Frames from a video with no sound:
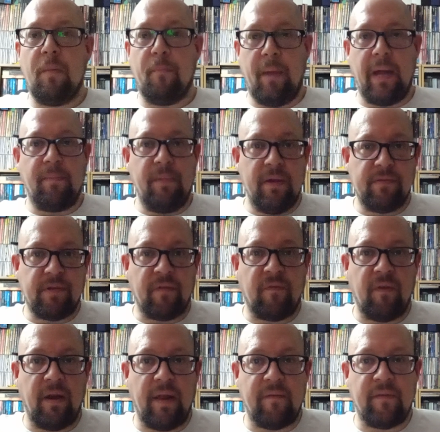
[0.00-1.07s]
made music
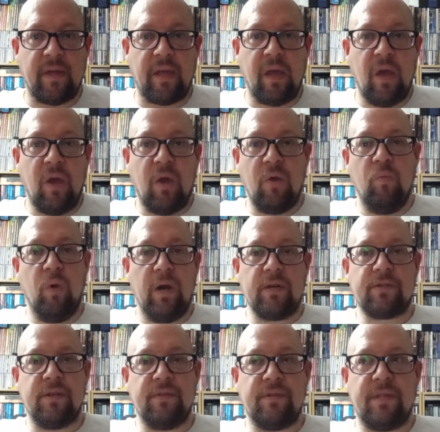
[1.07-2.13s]
for a living, who
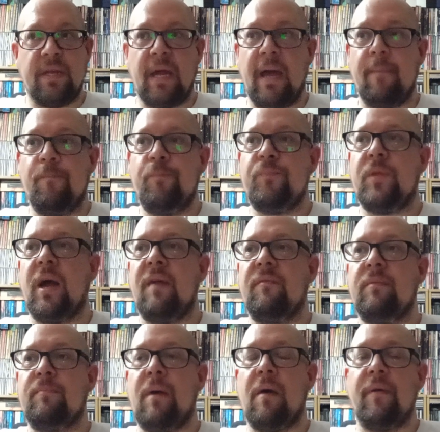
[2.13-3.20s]
worked under the name
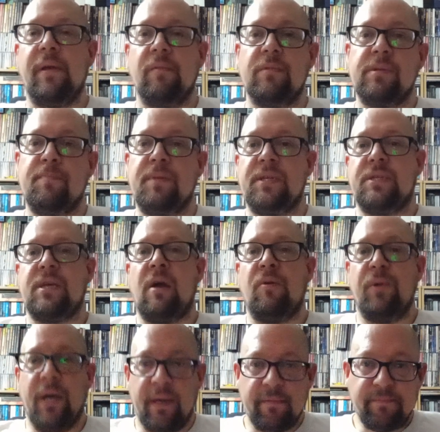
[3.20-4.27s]
David Bowie. It was a
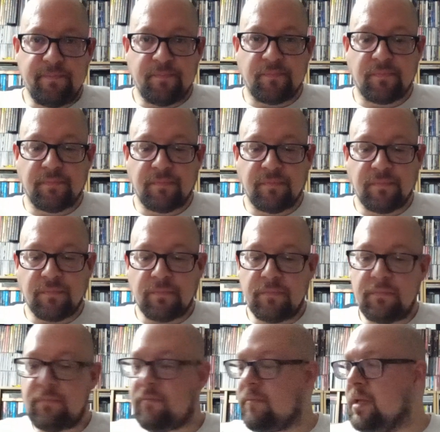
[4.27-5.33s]
persona,
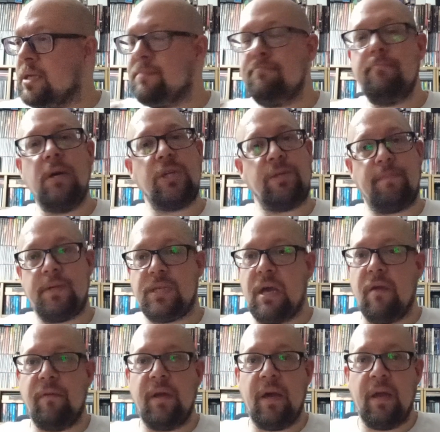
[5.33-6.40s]
as much a
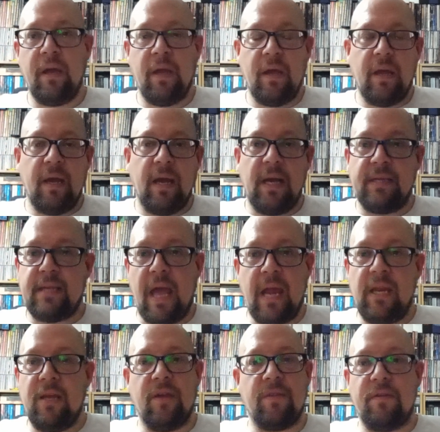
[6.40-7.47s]
persona as
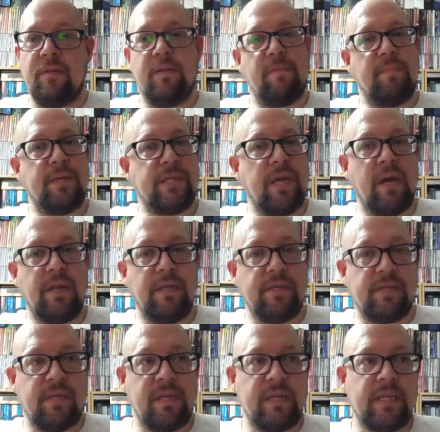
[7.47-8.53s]
any other of the
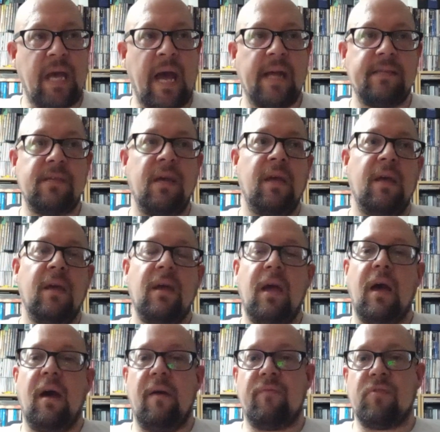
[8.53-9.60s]
personas that he's had.
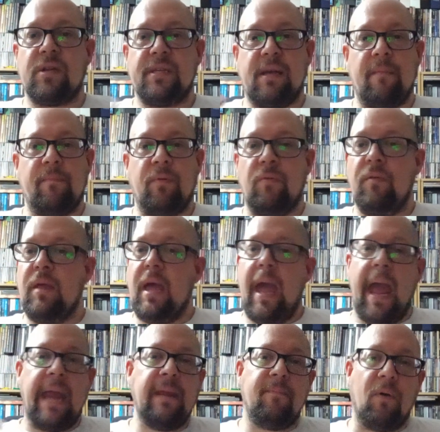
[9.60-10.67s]
For example,
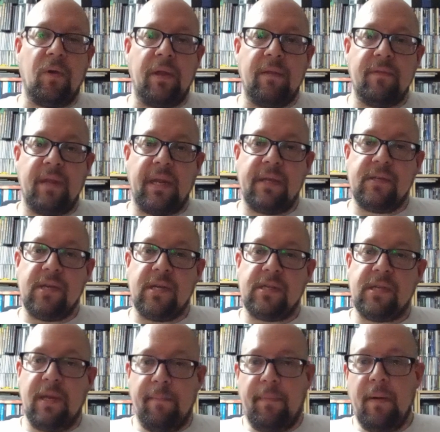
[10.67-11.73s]
anybody that exists
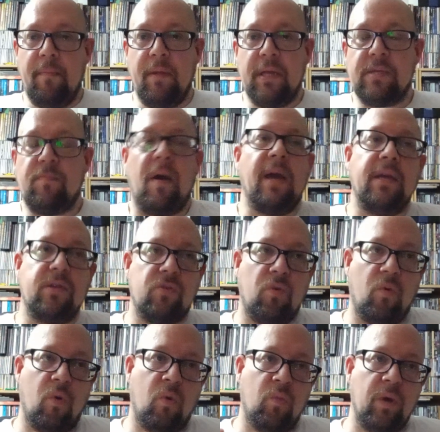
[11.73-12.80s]
in a public space
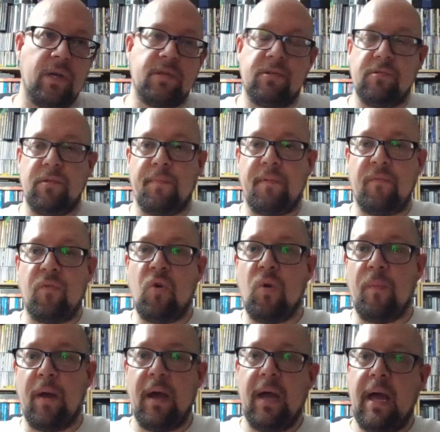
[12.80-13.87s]
or works as a
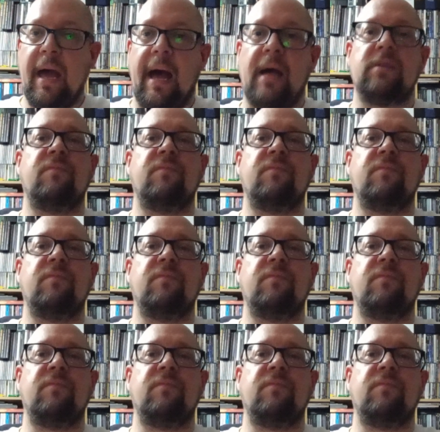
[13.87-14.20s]
performer has